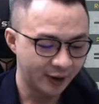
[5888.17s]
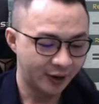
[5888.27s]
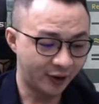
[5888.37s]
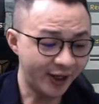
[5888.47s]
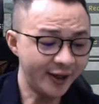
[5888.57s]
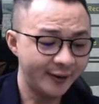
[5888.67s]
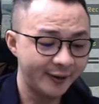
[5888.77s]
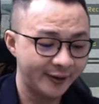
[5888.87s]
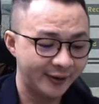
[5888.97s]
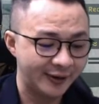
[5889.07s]
Okay,
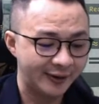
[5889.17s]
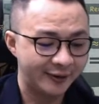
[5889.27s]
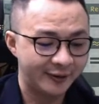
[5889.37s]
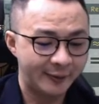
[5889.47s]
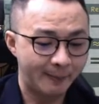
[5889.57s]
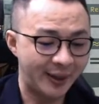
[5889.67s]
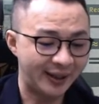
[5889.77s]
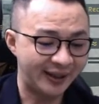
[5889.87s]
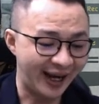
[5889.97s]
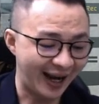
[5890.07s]
but
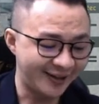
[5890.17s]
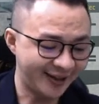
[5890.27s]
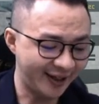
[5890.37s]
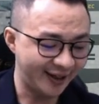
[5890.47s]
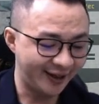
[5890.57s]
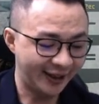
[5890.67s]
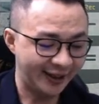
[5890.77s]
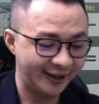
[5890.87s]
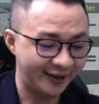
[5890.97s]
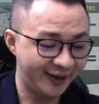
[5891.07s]
like I say,
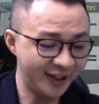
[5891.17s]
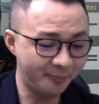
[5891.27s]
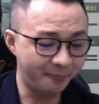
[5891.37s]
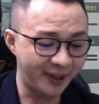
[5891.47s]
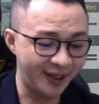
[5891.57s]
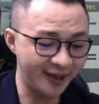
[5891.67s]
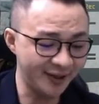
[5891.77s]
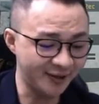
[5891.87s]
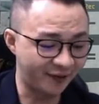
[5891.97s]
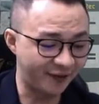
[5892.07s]
this piece
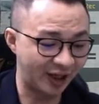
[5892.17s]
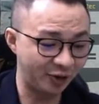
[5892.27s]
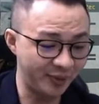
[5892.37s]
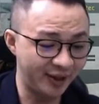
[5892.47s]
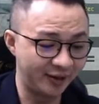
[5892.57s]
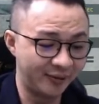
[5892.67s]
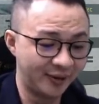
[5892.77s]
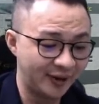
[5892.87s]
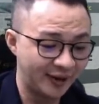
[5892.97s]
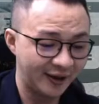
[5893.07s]
of aluminium,
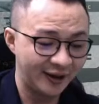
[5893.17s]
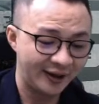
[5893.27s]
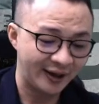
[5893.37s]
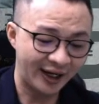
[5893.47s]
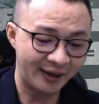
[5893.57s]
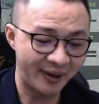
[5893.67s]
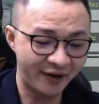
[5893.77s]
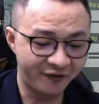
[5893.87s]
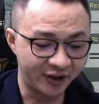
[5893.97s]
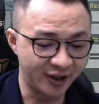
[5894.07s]
I can make it
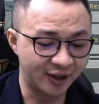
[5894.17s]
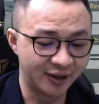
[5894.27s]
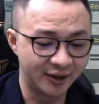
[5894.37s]
vertical.